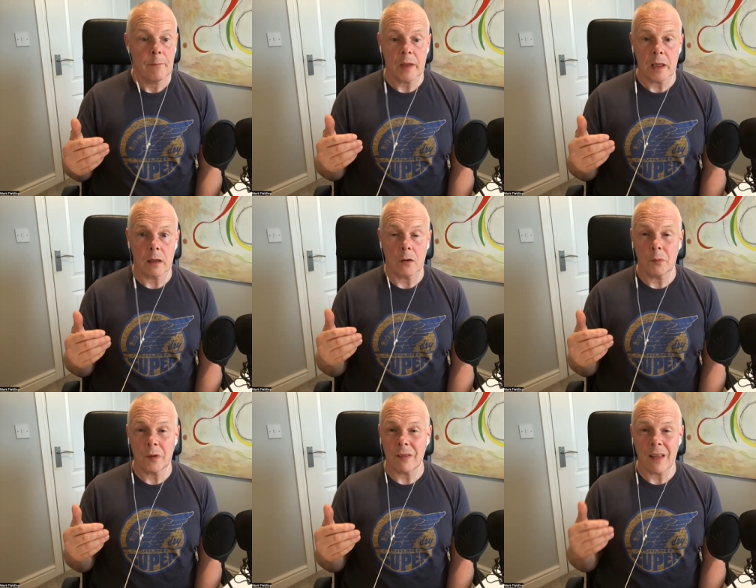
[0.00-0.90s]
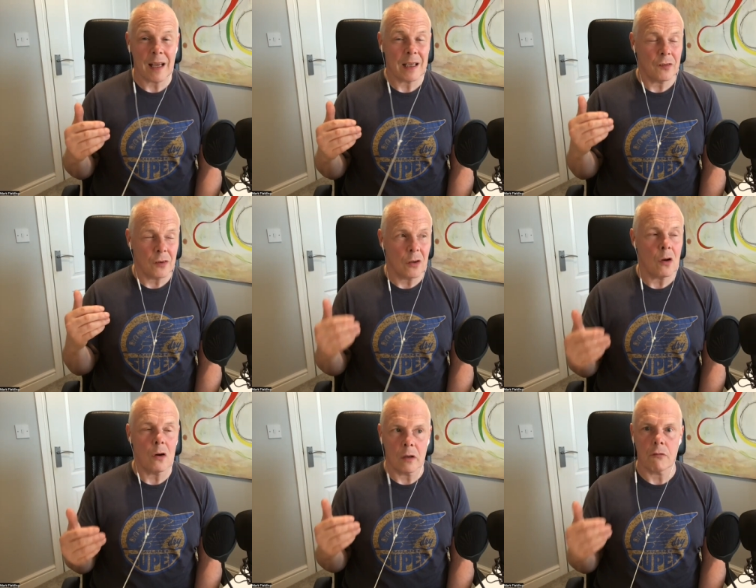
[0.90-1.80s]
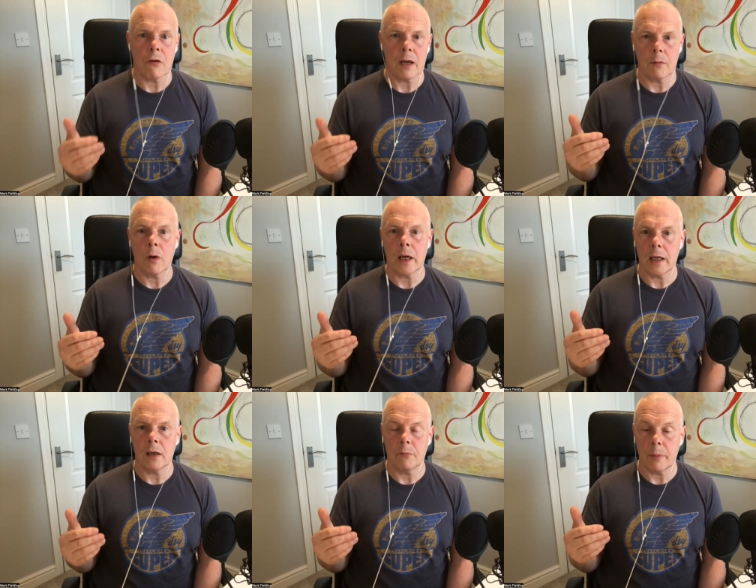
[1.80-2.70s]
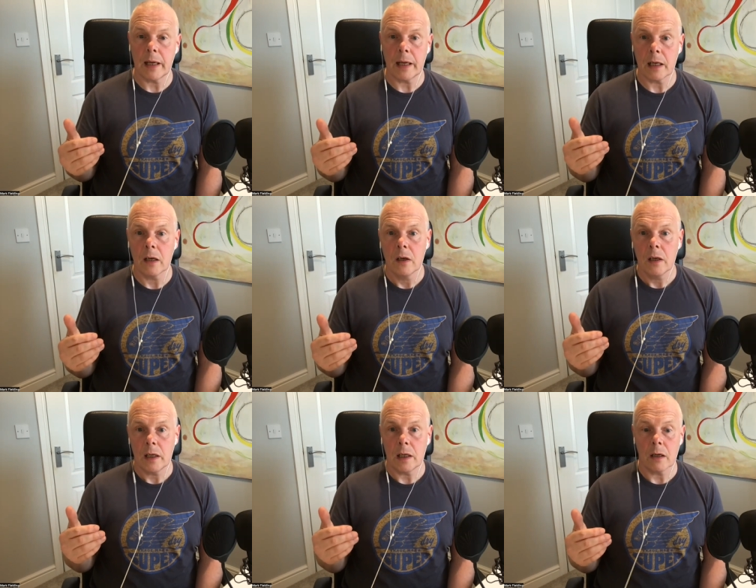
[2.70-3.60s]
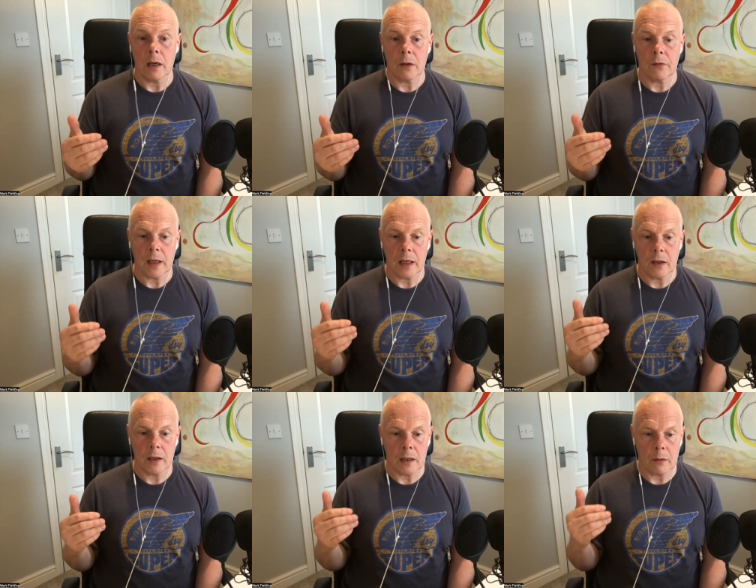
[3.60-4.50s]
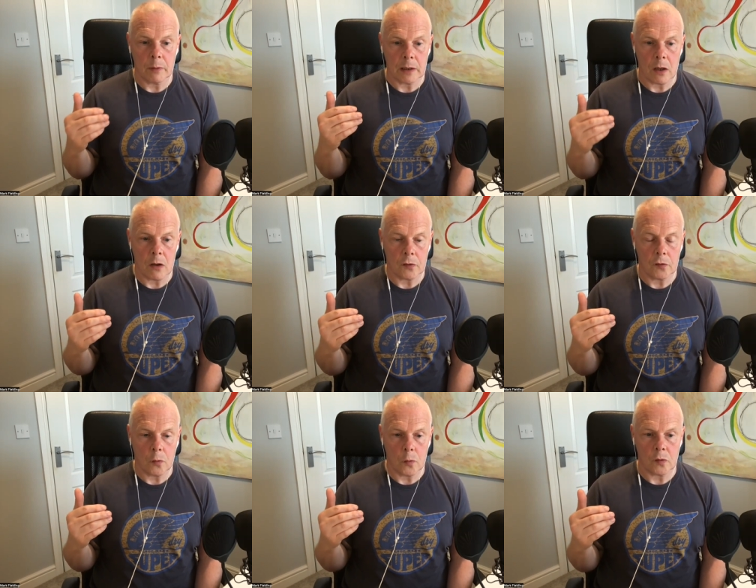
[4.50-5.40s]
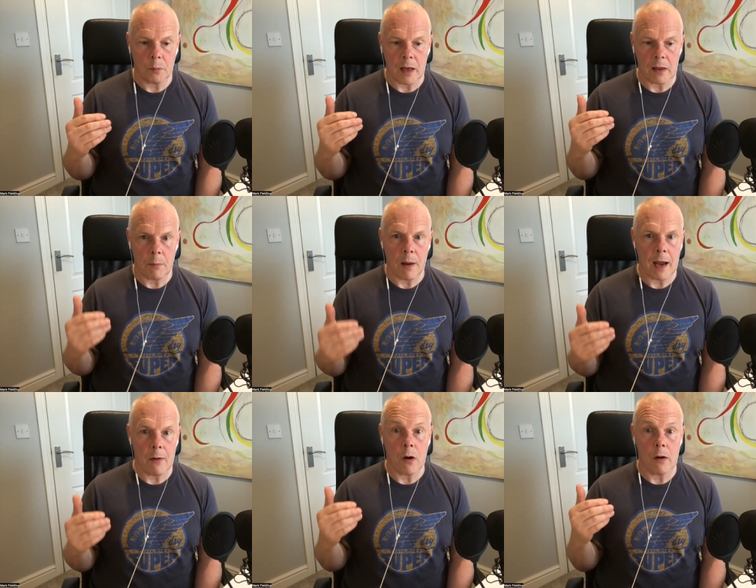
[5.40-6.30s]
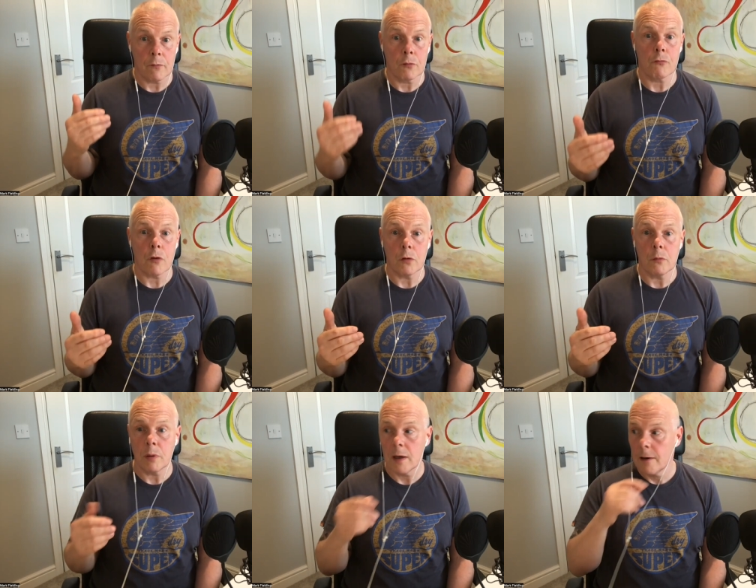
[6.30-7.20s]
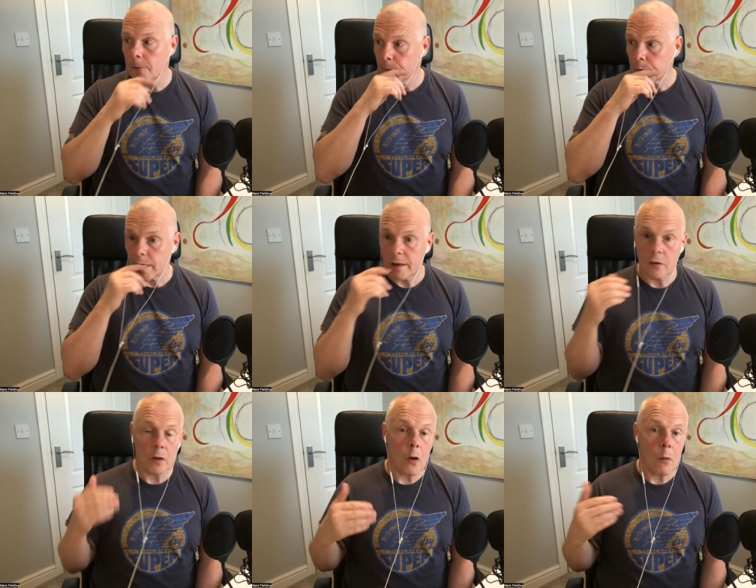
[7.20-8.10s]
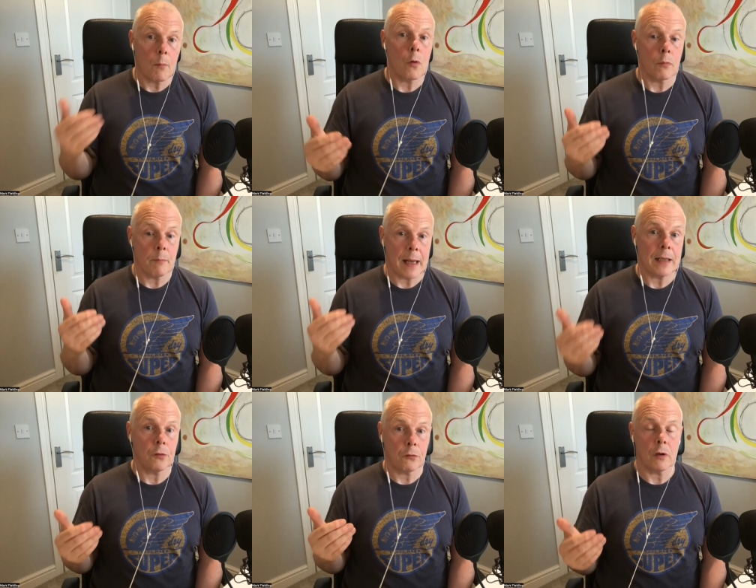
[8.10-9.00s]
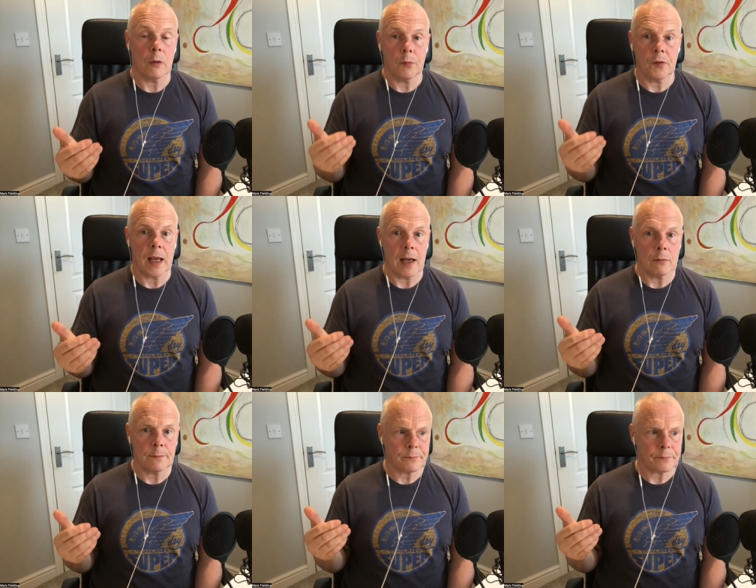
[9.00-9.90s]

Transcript: You know, and obviously that is not a great way of being, you know. And I think, you know, when Carlos talks about the power of group, there's a lot more men's groups now.